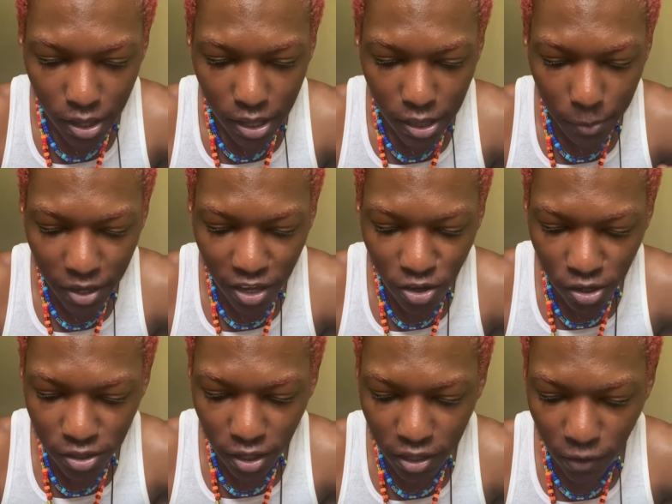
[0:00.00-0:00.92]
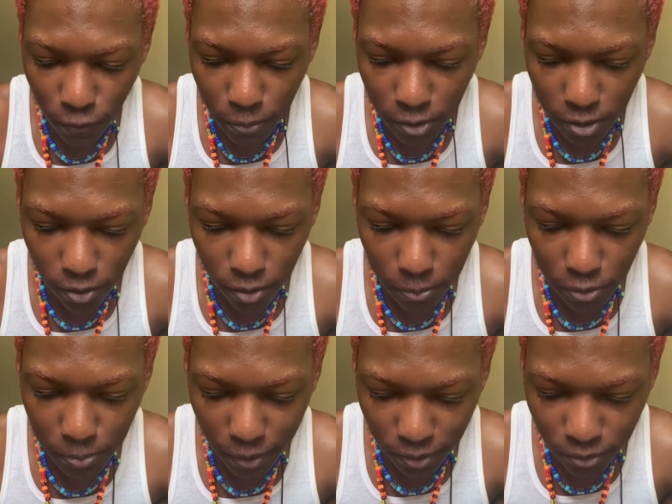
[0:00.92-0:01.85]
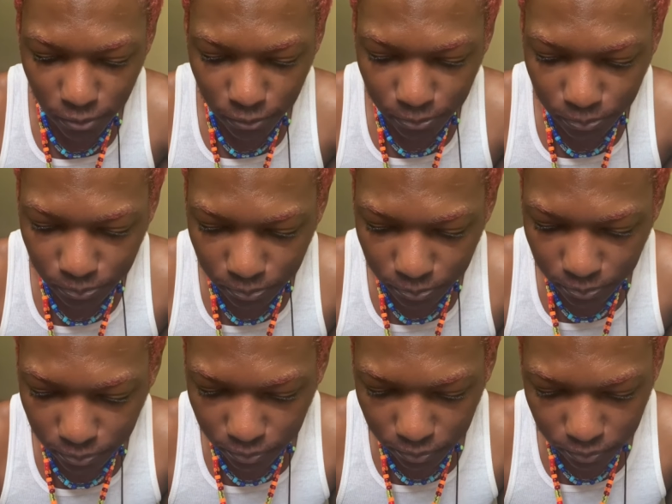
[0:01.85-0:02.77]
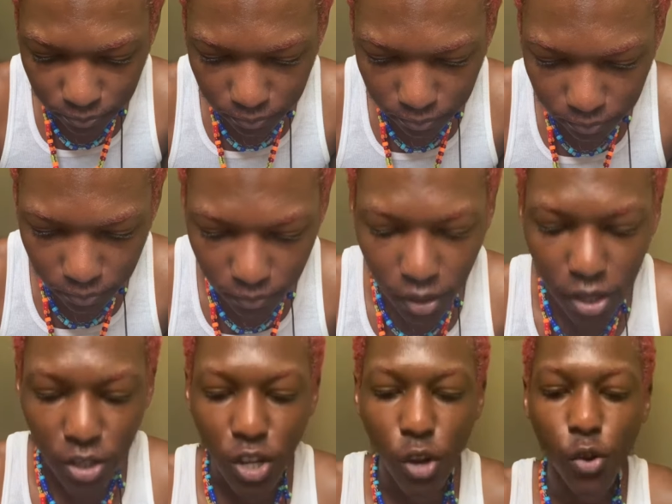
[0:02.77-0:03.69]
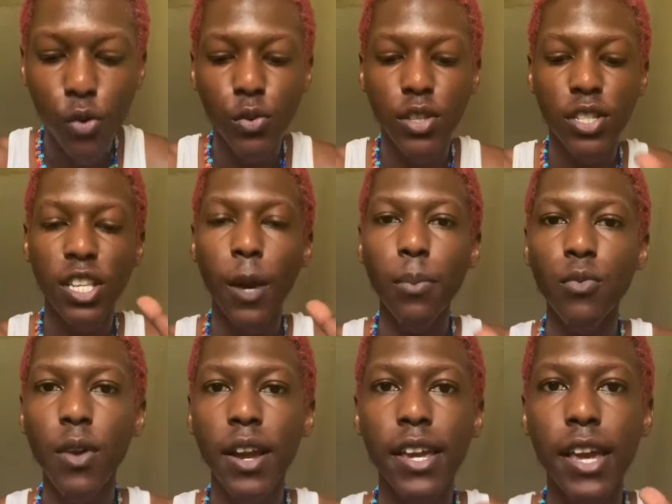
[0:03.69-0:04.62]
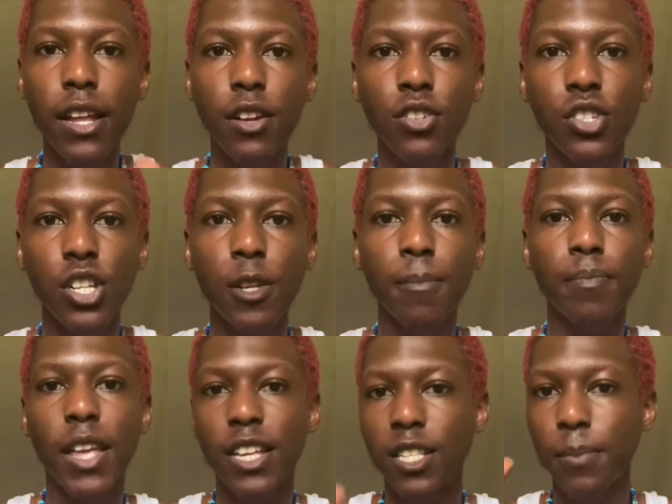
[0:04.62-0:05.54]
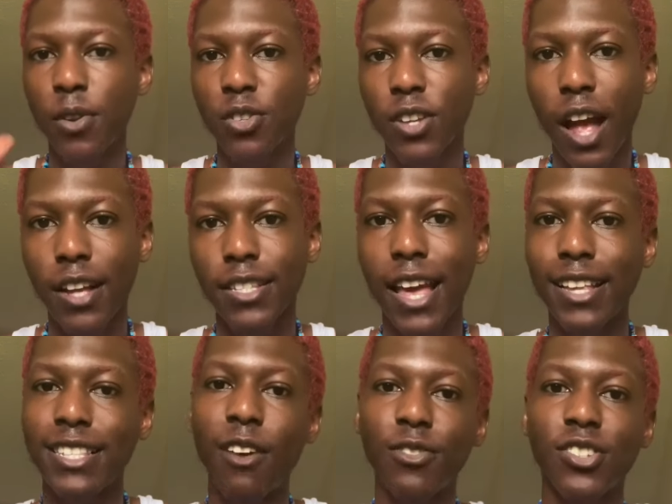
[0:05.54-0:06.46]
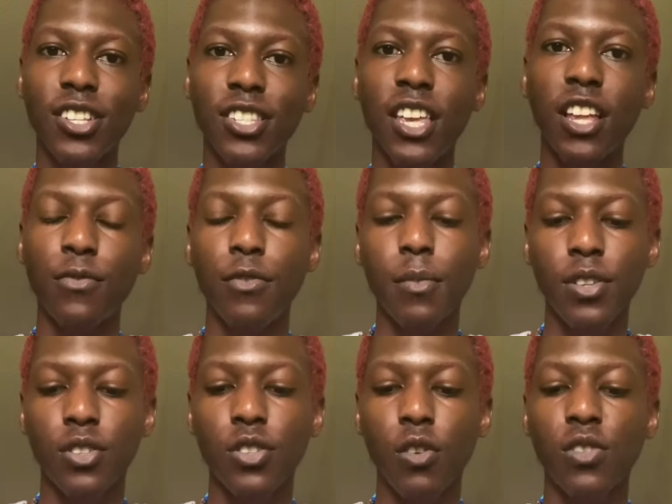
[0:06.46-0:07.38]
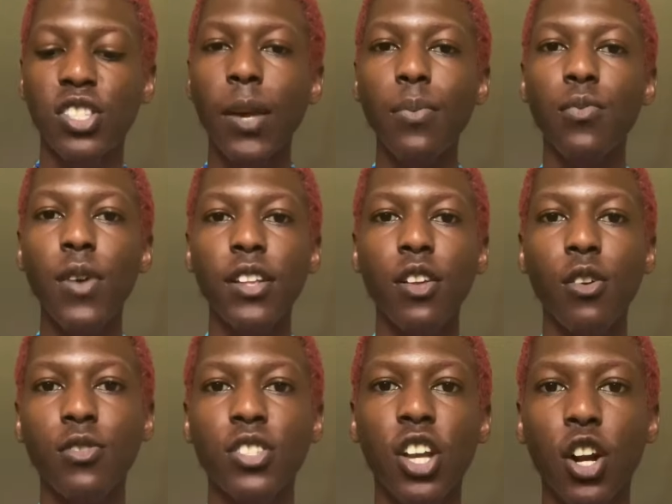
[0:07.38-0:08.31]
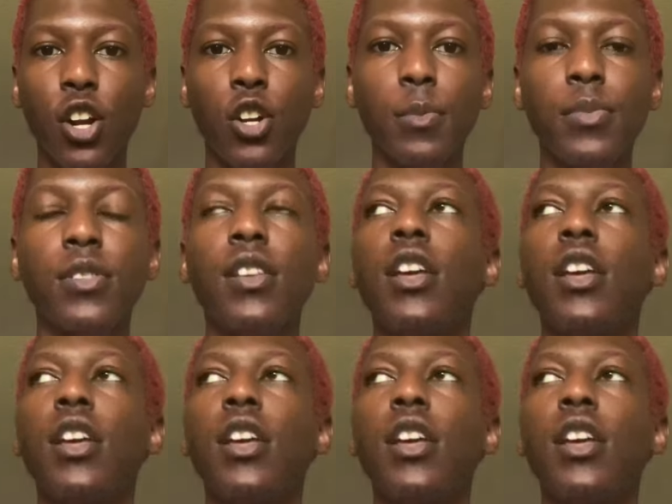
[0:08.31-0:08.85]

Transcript: let me give you another different perspective. So separate energy and spirituality, as I was just saying a few minutes ago. Separate those terms.